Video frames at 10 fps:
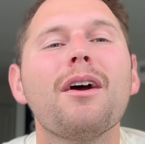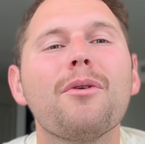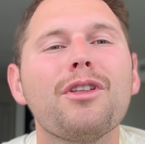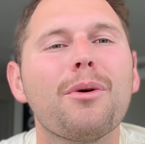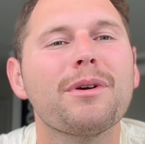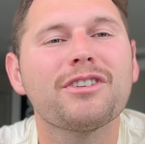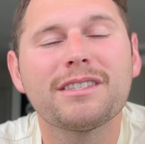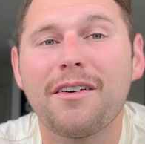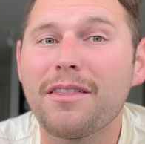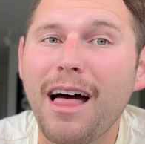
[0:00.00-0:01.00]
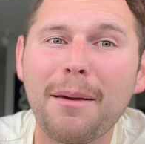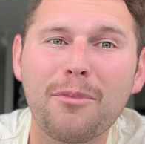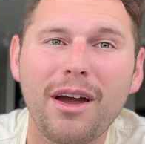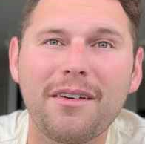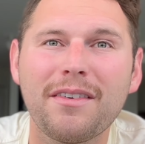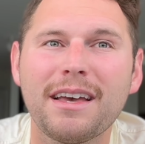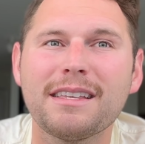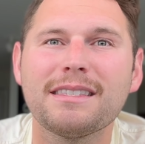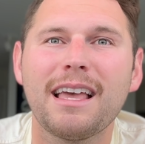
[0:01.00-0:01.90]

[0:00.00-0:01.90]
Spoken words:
We just have a light breakfast,